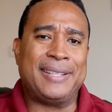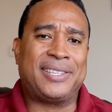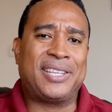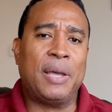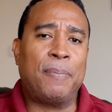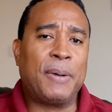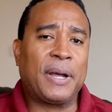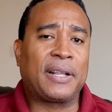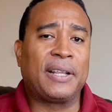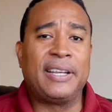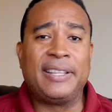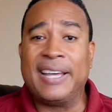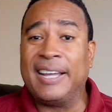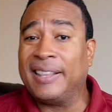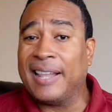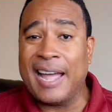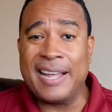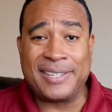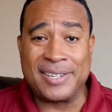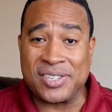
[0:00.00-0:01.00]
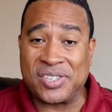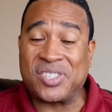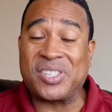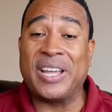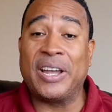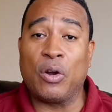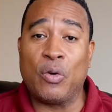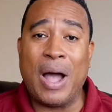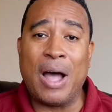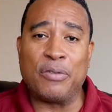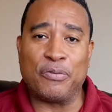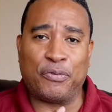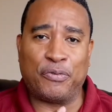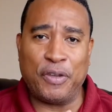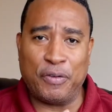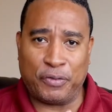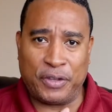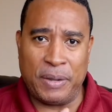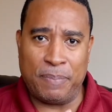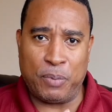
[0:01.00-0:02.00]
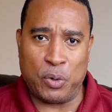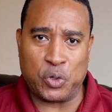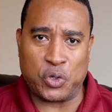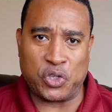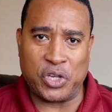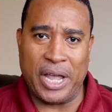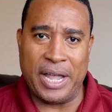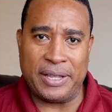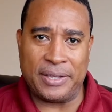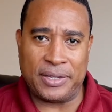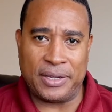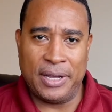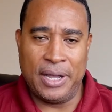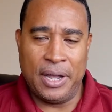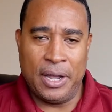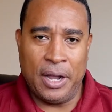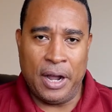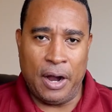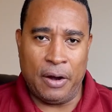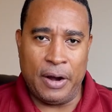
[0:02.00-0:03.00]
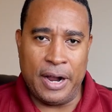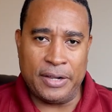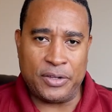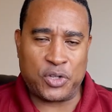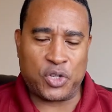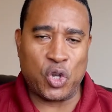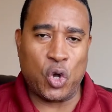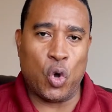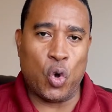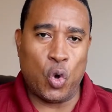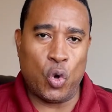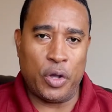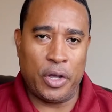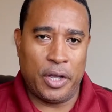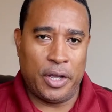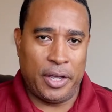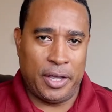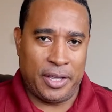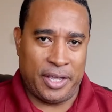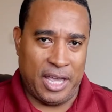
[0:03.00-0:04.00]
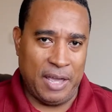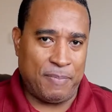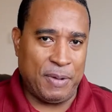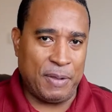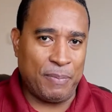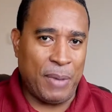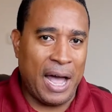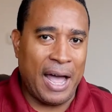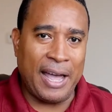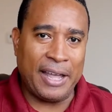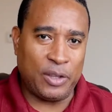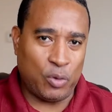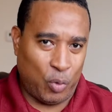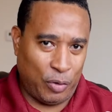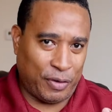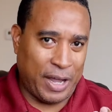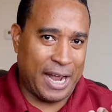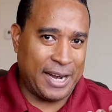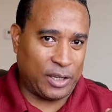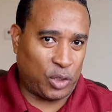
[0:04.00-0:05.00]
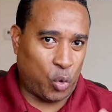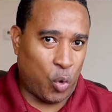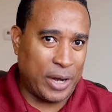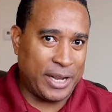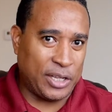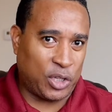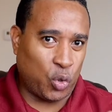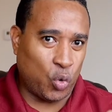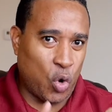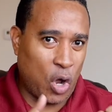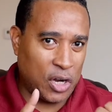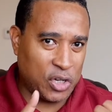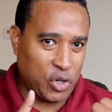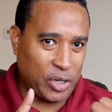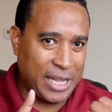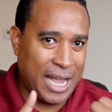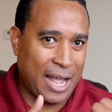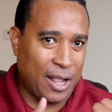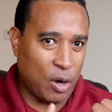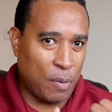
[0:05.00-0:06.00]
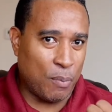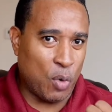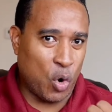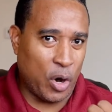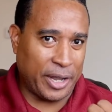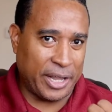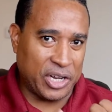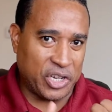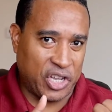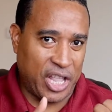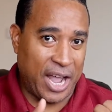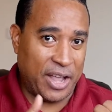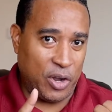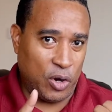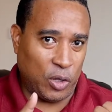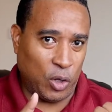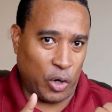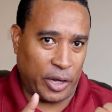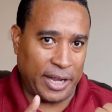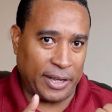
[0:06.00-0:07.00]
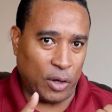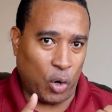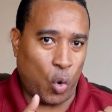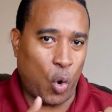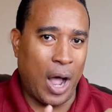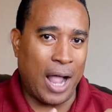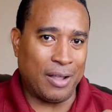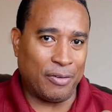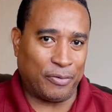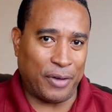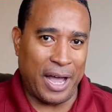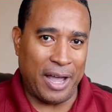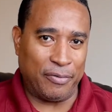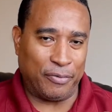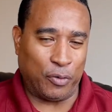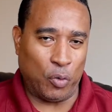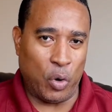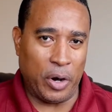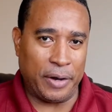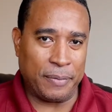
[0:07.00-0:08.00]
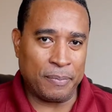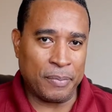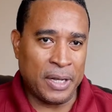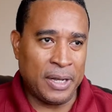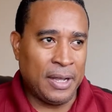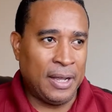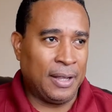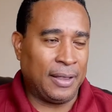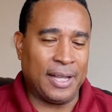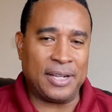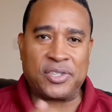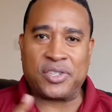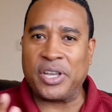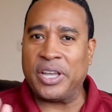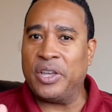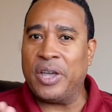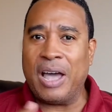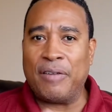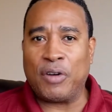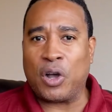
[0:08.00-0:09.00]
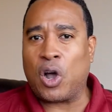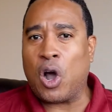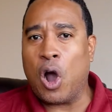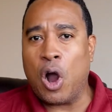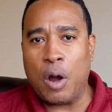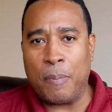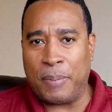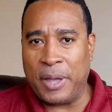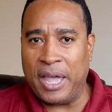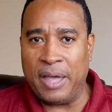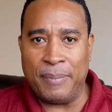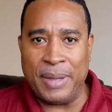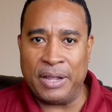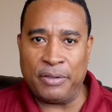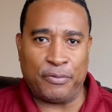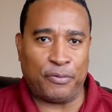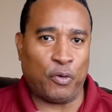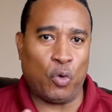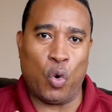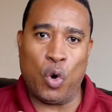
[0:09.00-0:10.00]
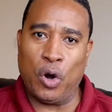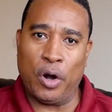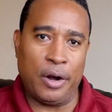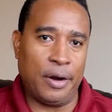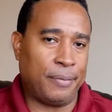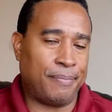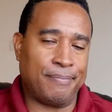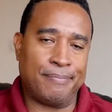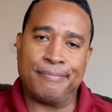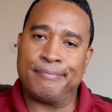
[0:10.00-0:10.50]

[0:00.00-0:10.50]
typically they like to stay around 50%. All right, so keep in mind, we've got a $2,200 mortgage that you're looking to qualify for. Let's say you have a car payment for